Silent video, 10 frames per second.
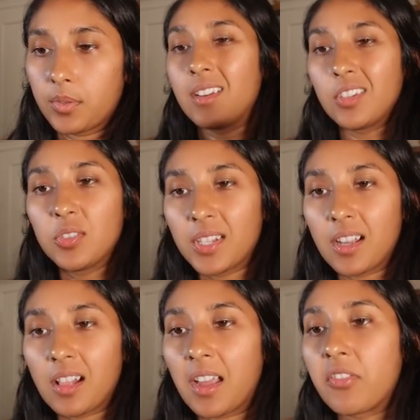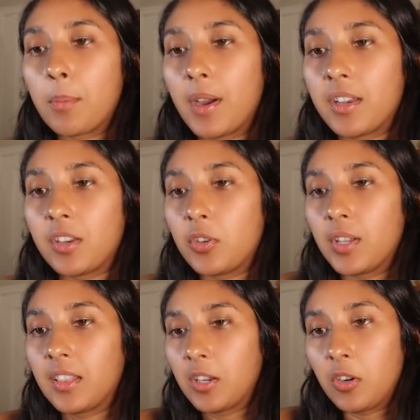And using a click of the button, you
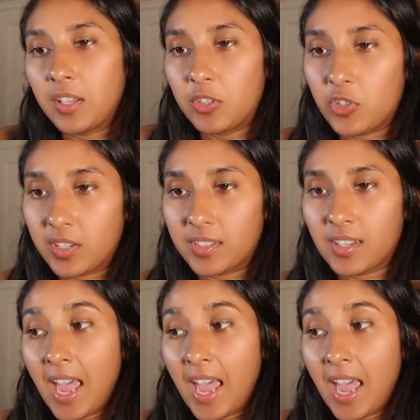can literally just